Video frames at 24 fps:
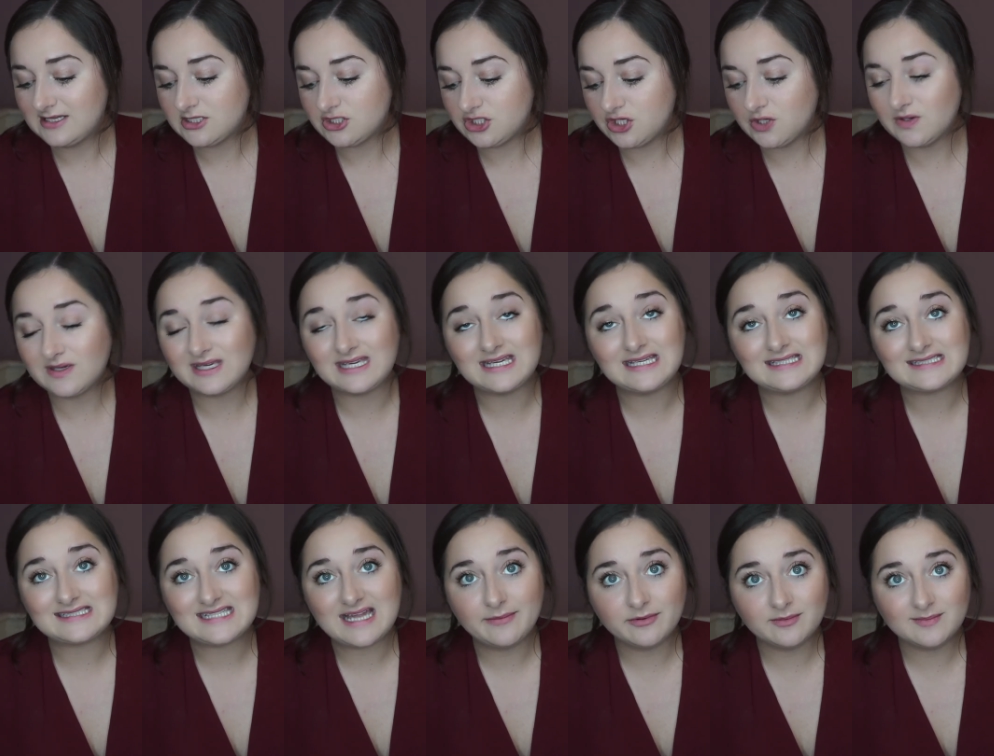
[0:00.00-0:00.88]
2
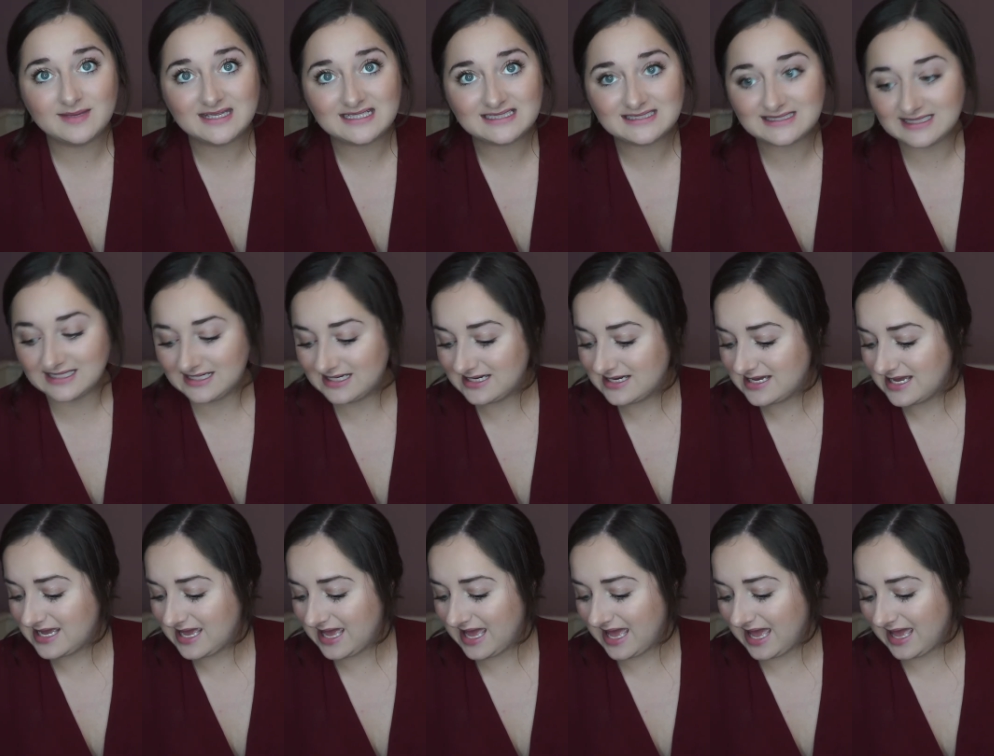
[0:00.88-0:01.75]
Keys lemon mixer
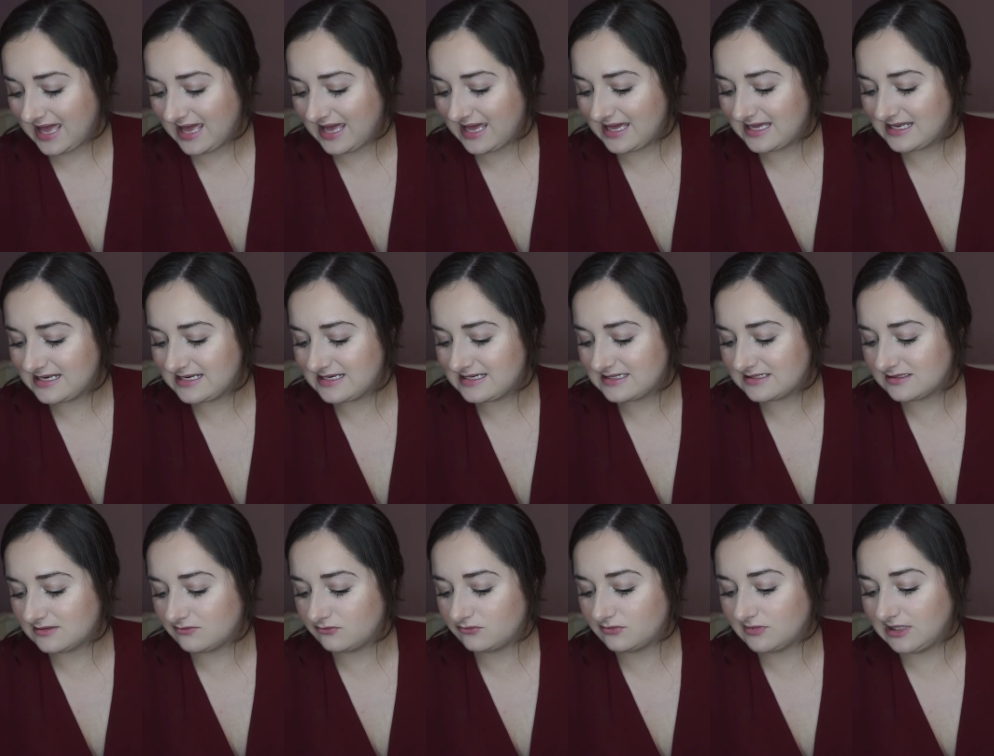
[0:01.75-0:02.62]
and
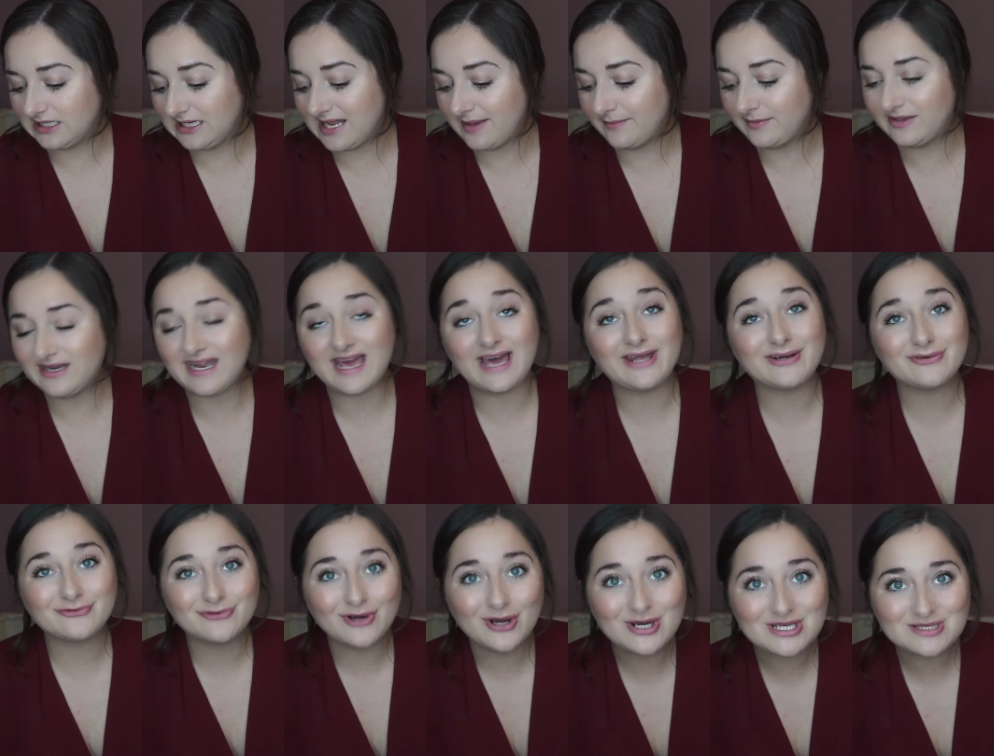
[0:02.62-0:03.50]
lemon
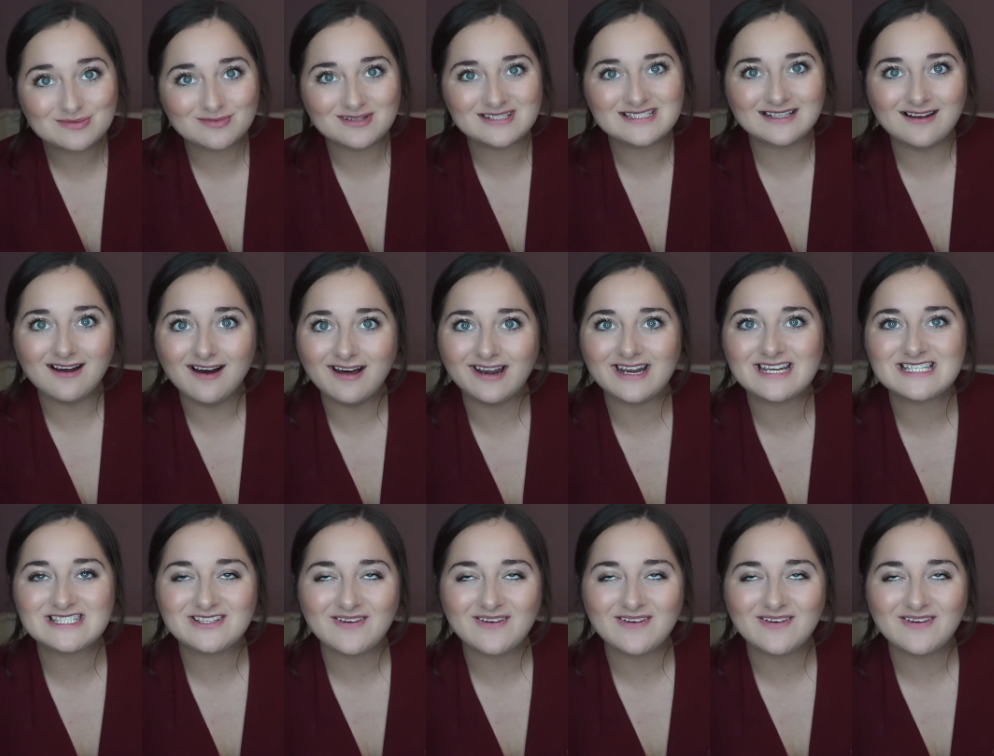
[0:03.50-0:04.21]
and rosemary to garnish.